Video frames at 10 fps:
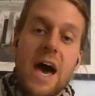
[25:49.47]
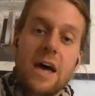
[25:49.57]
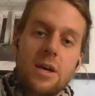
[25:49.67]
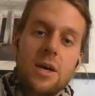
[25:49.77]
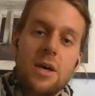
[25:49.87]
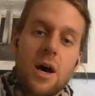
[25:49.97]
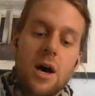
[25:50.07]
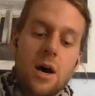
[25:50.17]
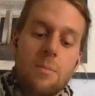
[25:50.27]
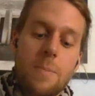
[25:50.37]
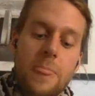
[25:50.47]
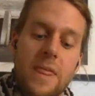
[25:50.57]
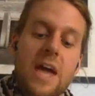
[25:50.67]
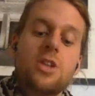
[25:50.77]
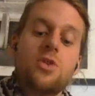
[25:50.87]
that.
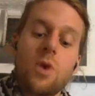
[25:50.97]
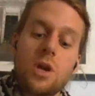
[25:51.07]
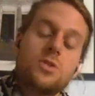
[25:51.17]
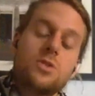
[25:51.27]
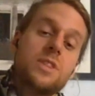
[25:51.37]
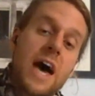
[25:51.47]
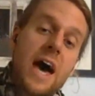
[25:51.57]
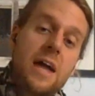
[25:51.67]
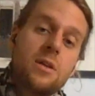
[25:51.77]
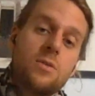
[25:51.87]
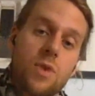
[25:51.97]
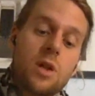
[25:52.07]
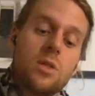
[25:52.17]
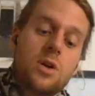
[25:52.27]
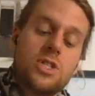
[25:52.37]
And you want to do that,
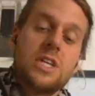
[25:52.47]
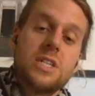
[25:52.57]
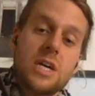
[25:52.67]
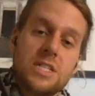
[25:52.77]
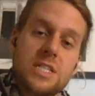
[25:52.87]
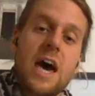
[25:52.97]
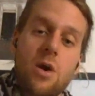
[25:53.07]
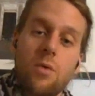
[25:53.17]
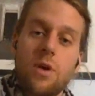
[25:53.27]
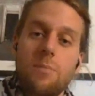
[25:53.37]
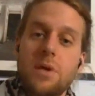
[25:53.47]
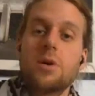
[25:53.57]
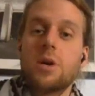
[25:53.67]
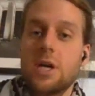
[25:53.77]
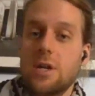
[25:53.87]
run a launch that does that over a
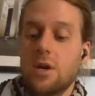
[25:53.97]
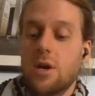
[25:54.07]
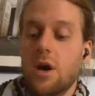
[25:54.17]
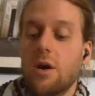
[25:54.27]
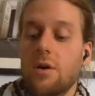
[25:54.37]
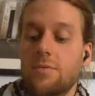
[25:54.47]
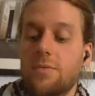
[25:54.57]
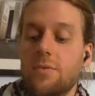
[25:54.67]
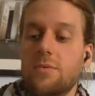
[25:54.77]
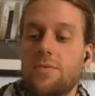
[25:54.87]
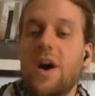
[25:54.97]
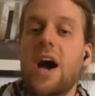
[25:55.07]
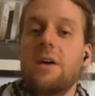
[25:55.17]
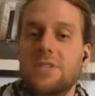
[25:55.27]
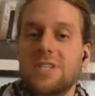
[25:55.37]
period of
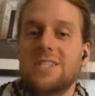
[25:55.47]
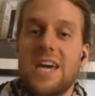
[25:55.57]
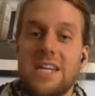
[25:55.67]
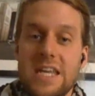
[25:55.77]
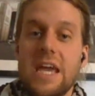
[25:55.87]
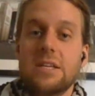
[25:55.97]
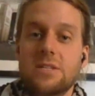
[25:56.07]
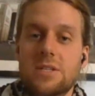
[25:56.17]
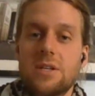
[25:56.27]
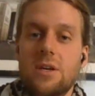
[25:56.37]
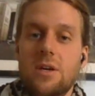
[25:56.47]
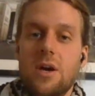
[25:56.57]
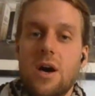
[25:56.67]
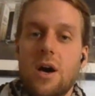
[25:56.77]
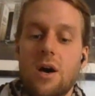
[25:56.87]
5 to 10 days.
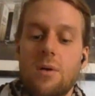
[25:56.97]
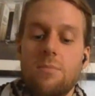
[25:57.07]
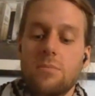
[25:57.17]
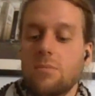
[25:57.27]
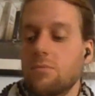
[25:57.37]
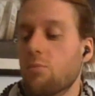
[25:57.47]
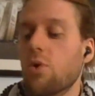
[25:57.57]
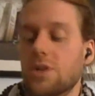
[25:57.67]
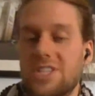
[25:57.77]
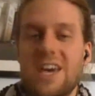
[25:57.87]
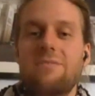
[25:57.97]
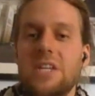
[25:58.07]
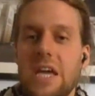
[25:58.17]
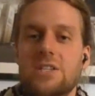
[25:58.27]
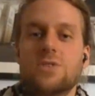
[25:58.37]

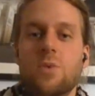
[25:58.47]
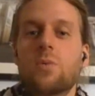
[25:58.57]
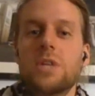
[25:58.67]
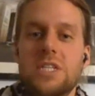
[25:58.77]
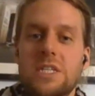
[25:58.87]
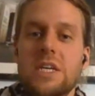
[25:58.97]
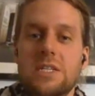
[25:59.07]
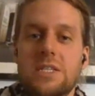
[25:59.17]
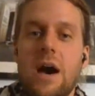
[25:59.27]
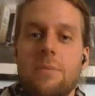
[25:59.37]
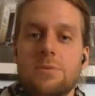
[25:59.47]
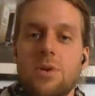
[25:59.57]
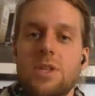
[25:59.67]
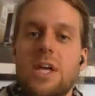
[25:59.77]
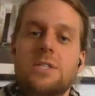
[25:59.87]
7 days is what we see as the
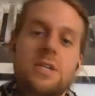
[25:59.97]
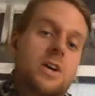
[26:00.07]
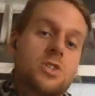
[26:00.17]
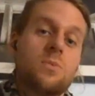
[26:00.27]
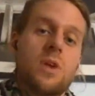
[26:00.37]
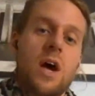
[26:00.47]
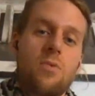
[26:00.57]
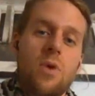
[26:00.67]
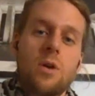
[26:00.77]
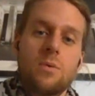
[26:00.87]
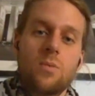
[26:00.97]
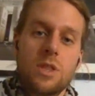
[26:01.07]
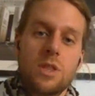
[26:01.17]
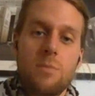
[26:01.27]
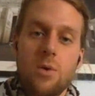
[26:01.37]
optimal. And that's actually what I run
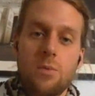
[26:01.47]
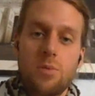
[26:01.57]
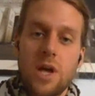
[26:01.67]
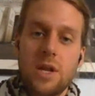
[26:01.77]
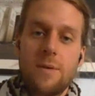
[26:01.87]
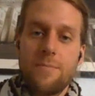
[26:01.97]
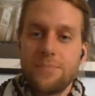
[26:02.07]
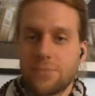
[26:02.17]
with my own brand.